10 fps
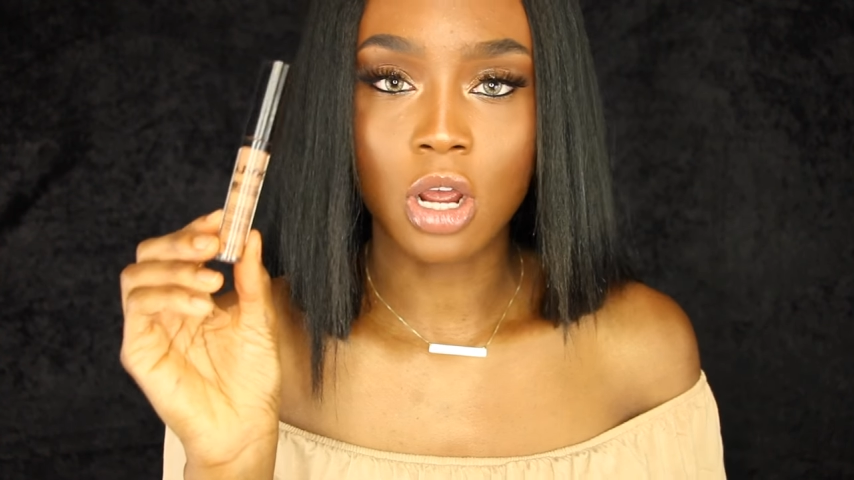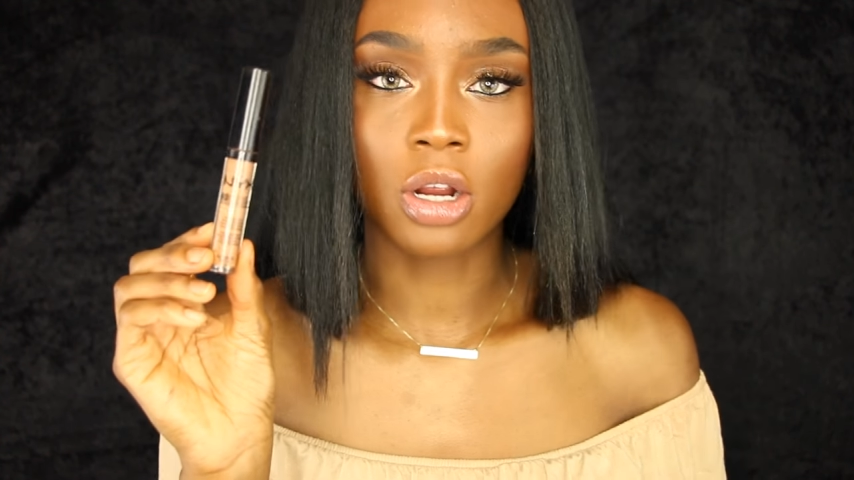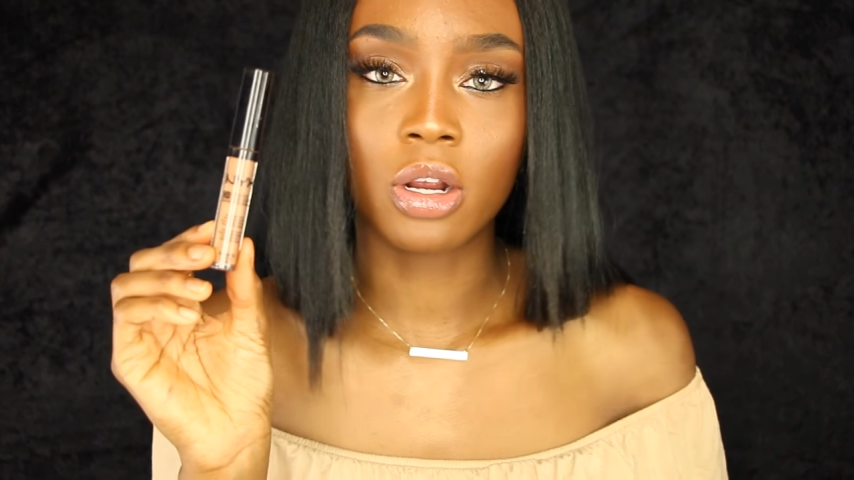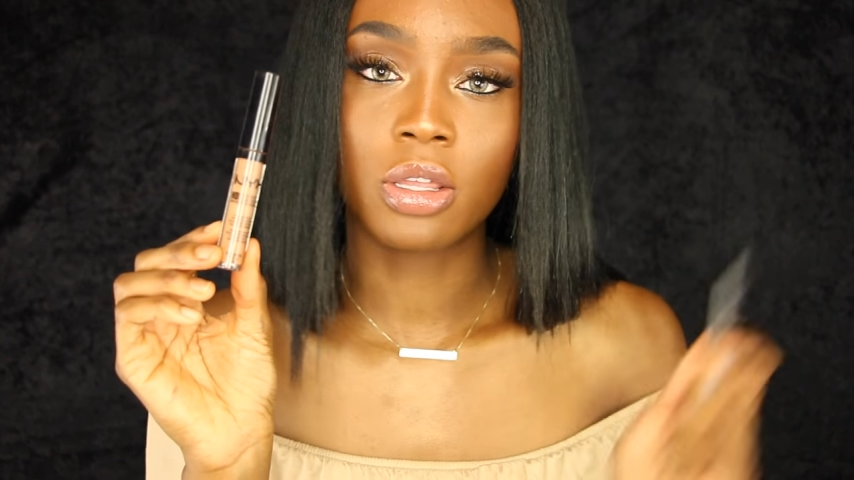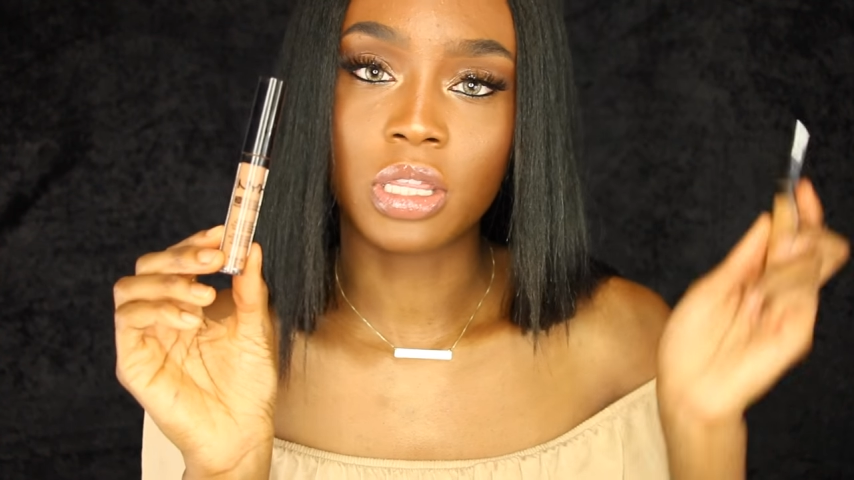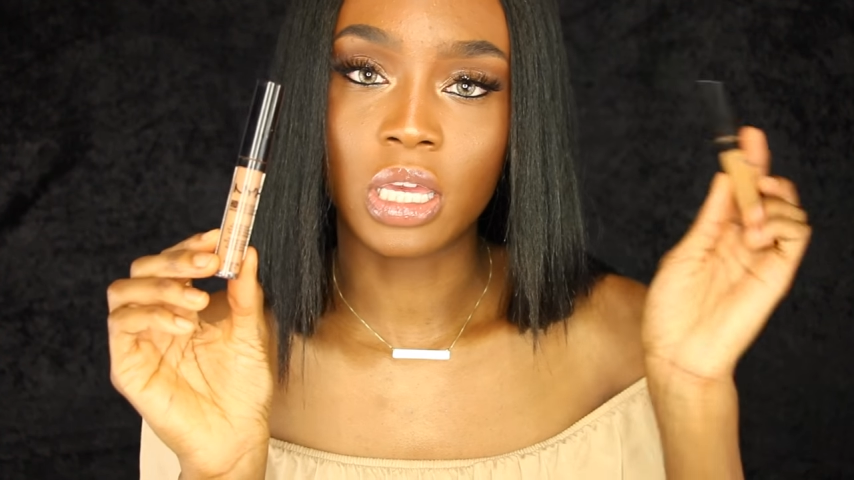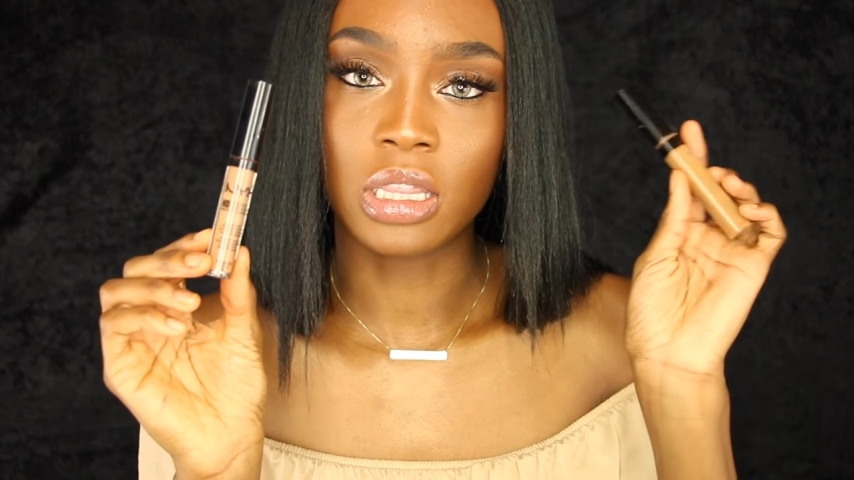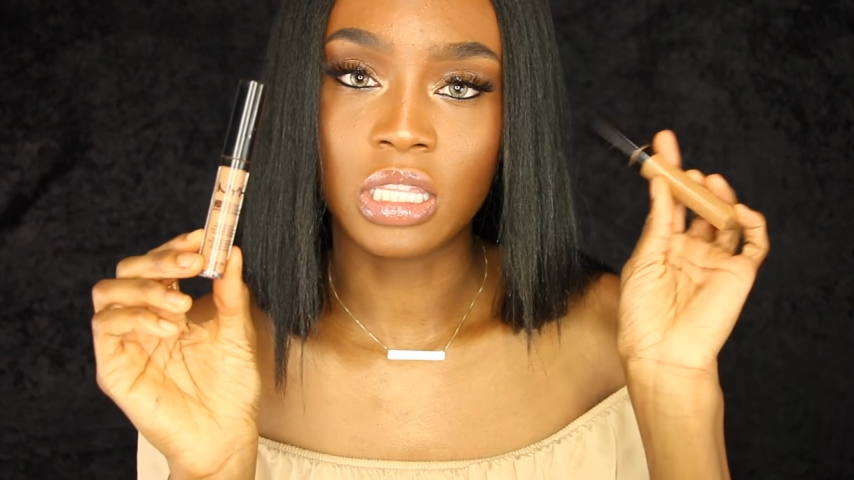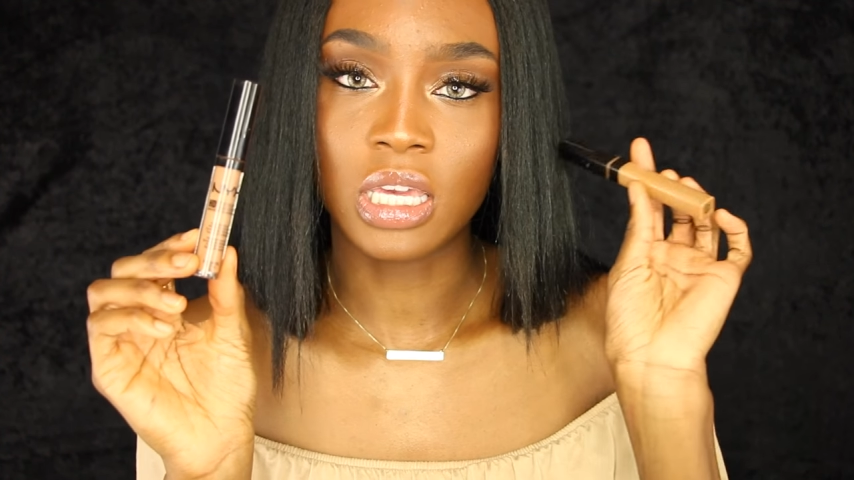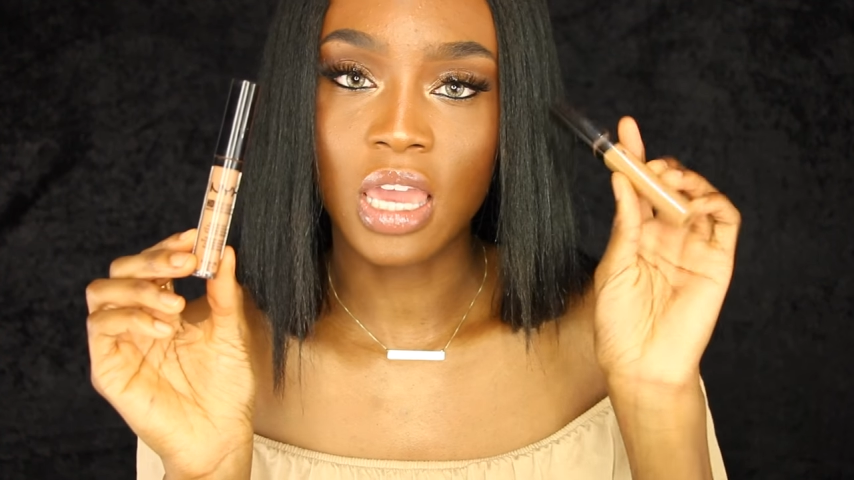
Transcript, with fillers: darker than the